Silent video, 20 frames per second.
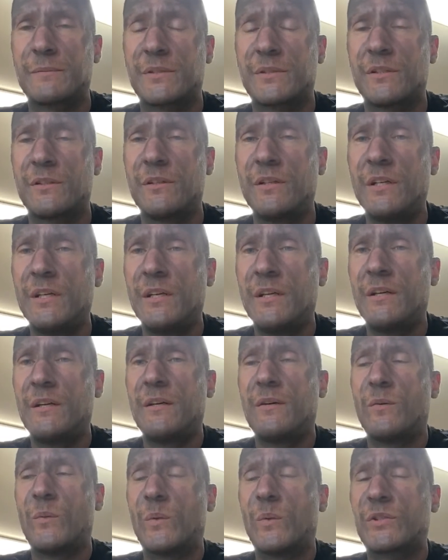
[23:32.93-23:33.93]
So
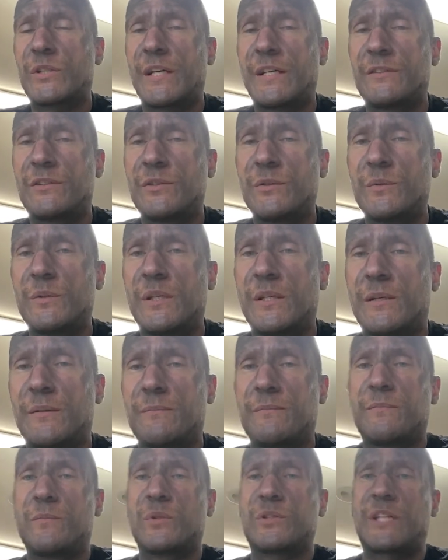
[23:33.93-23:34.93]
we'll try
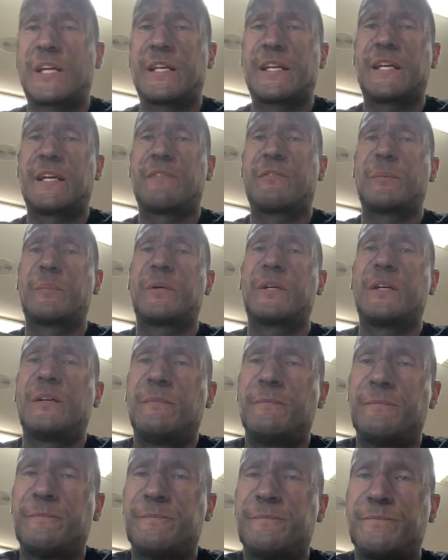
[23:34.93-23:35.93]
to get everybody
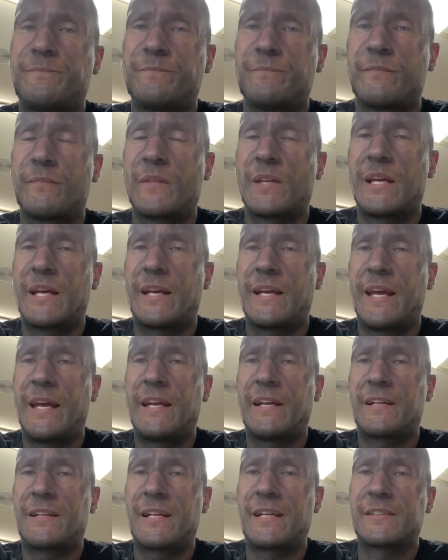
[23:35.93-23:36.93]
at 8
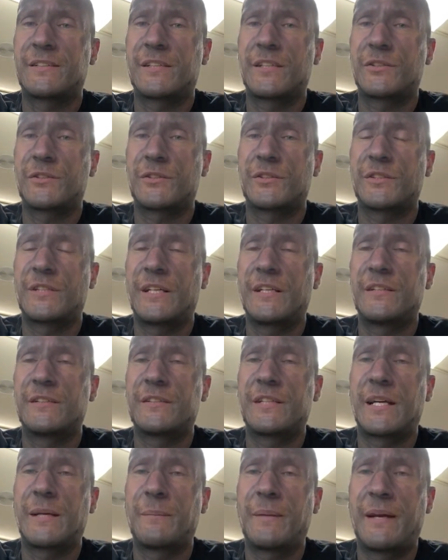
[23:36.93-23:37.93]
o'clock Central Standard
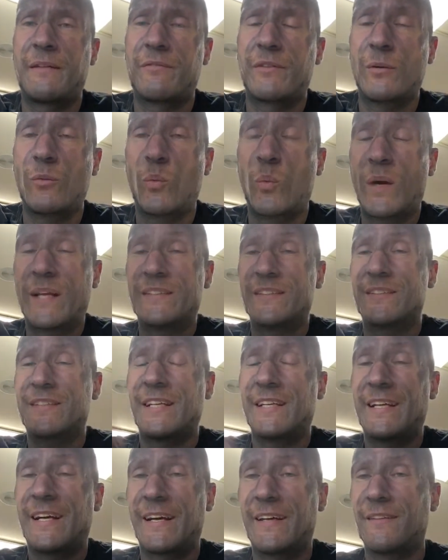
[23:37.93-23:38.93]
Time every Wednesday
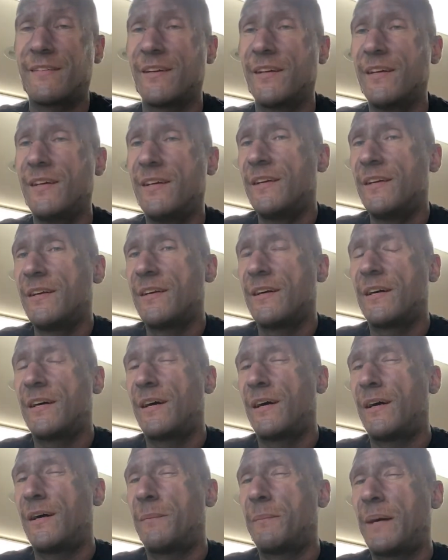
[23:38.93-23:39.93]
night.
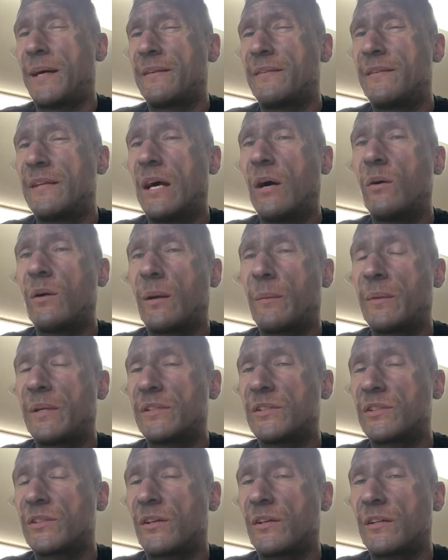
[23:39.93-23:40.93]
I doubt I'm going
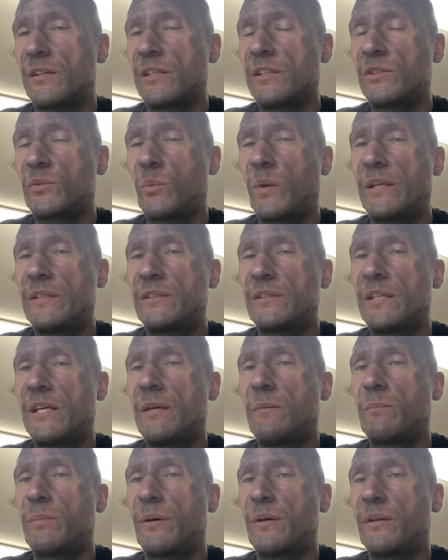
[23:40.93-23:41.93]
to start it this Wednesday,
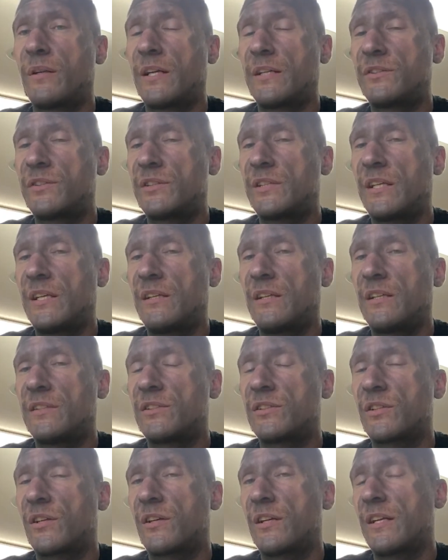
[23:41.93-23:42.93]
but let's
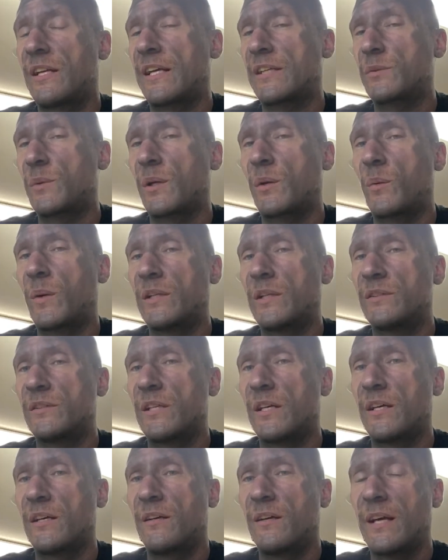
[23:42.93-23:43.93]
start it next week
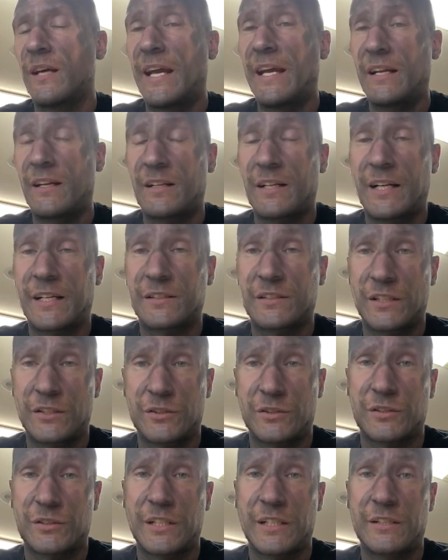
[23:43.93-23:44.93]
Wednesday. 8 o'clock
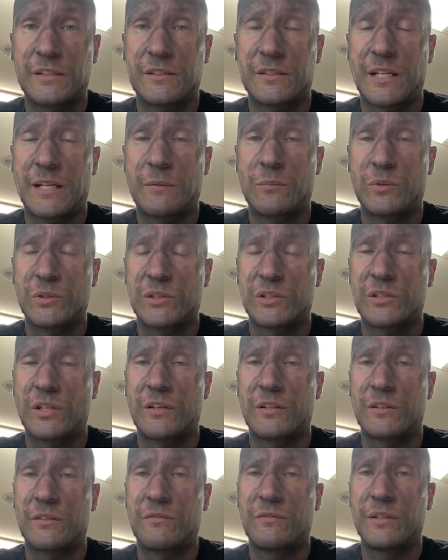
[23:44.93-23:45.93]
Central Standard Time, we'll
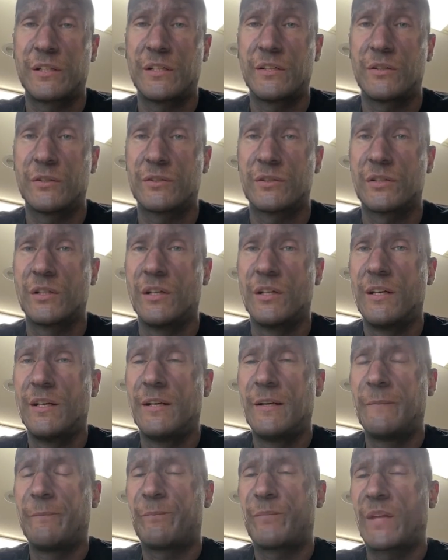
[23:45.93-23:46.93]
start the videos,
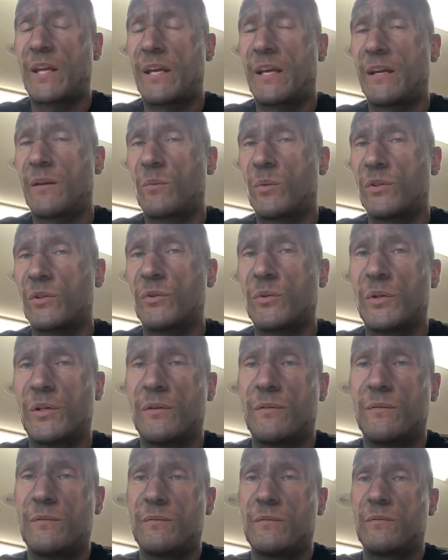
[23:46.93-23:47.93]
and we'll do
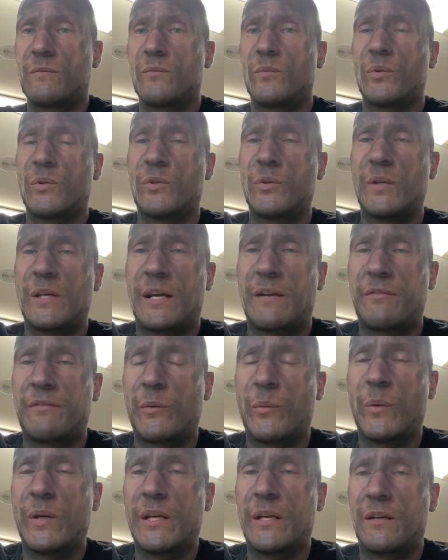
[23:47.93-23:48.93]
it every
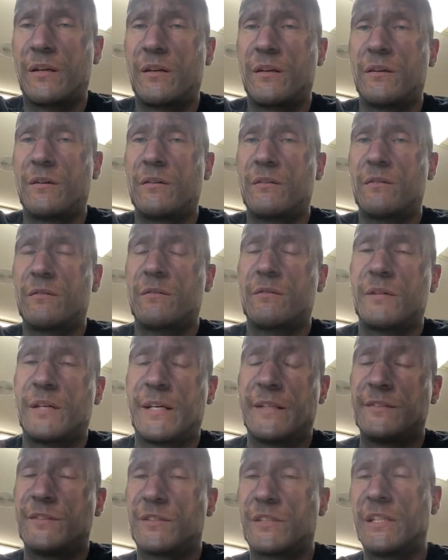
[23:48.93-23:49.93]
week
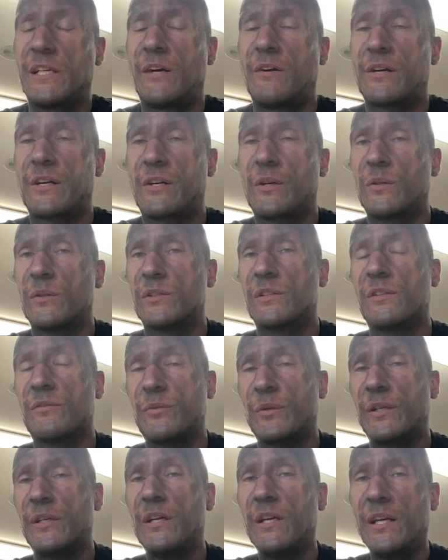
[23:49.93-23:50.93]
and see how it goes. If
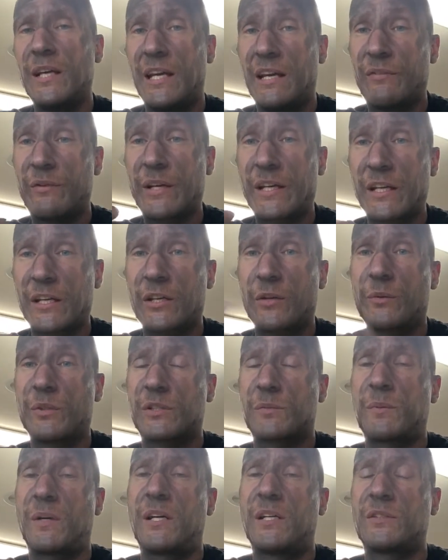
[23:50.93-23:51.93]
we get a good
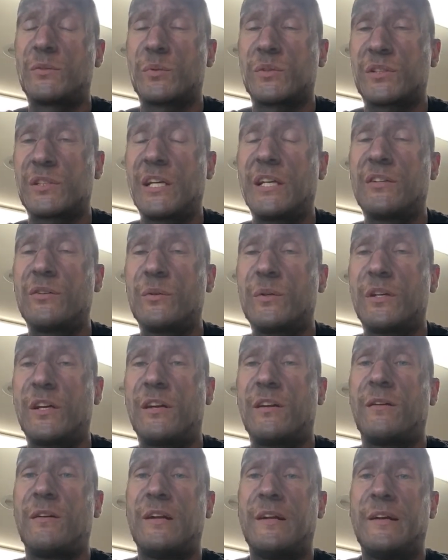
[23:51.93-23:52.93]
response, we'll stay doing it.